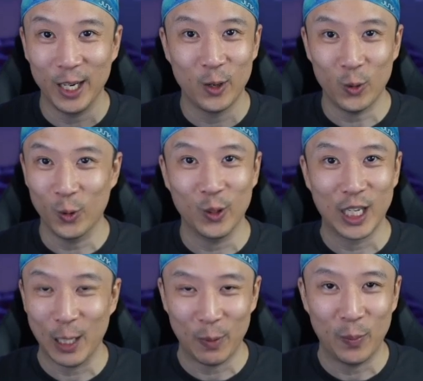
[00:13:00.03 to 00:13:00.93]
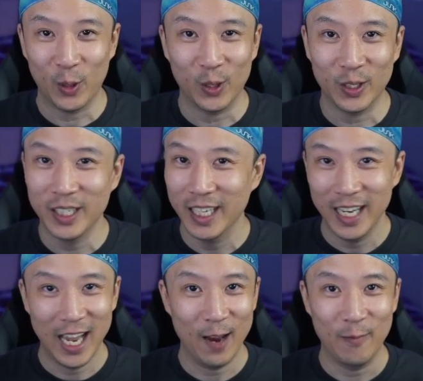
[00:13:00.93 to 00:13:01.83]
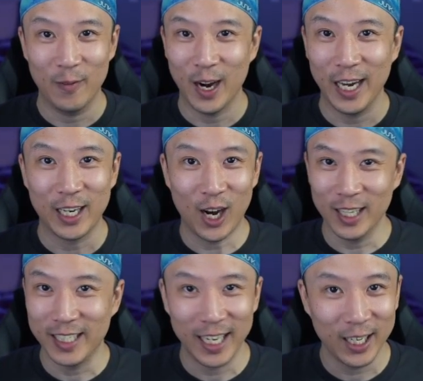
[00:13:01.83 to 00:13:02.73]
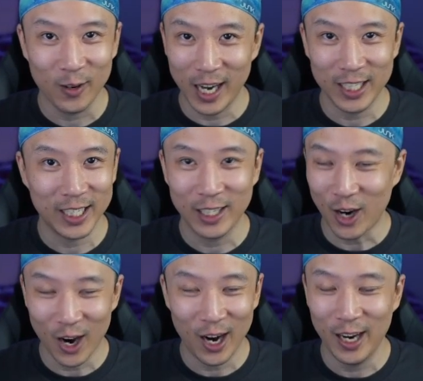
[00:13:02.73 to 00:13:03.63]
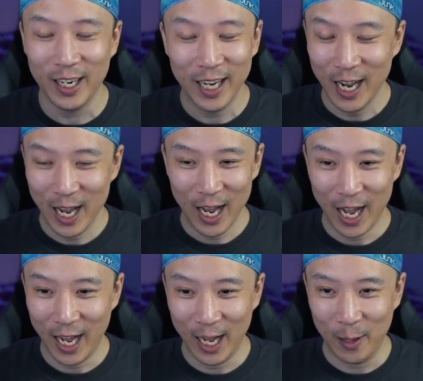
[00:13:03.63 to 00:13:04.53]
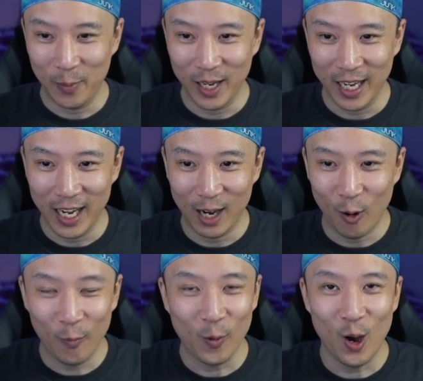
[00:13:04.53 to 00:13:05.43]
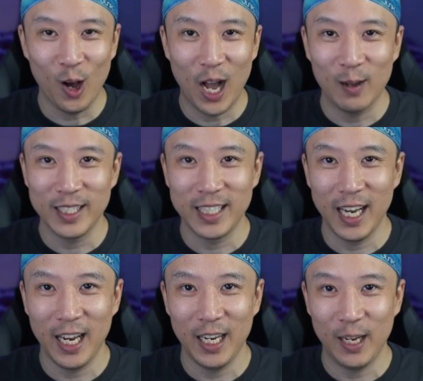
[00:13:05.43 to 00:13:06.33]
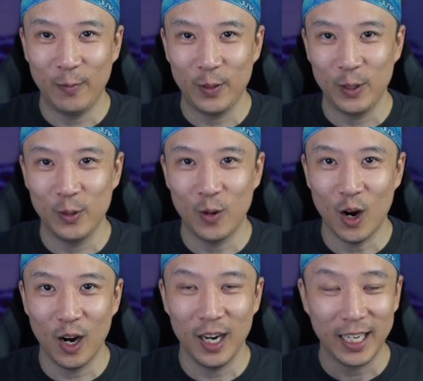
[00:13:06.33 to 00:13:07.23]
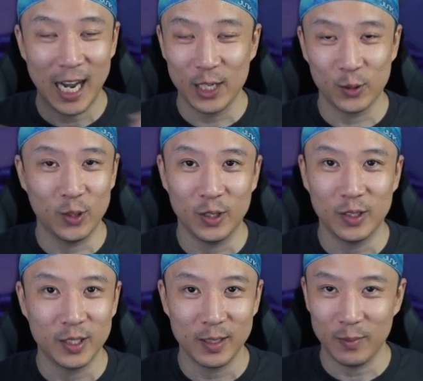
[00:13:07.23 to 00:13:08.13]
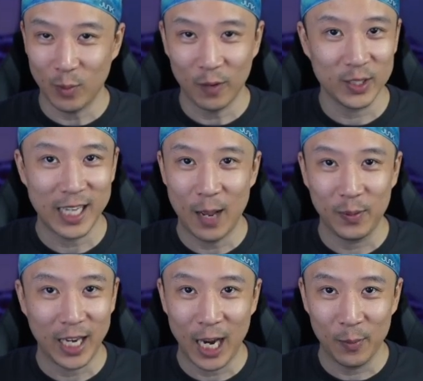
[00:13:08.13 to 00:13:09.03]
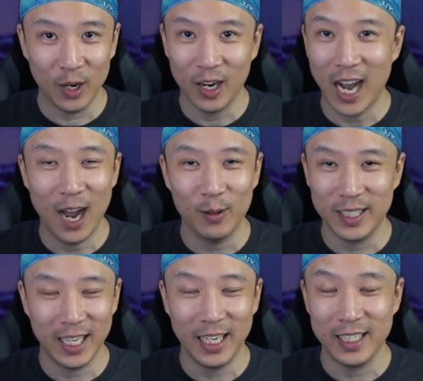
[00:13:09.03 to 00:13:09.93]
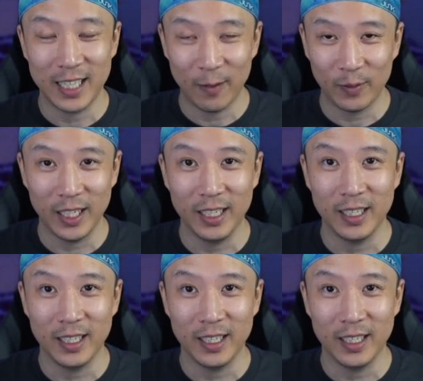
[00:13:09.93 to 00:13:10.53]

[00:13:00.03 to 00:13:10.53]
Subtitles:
cool, clippable, and very content creation card. But overall, I would say if you are a casual Marvel Snap gamer, I would say he's definitely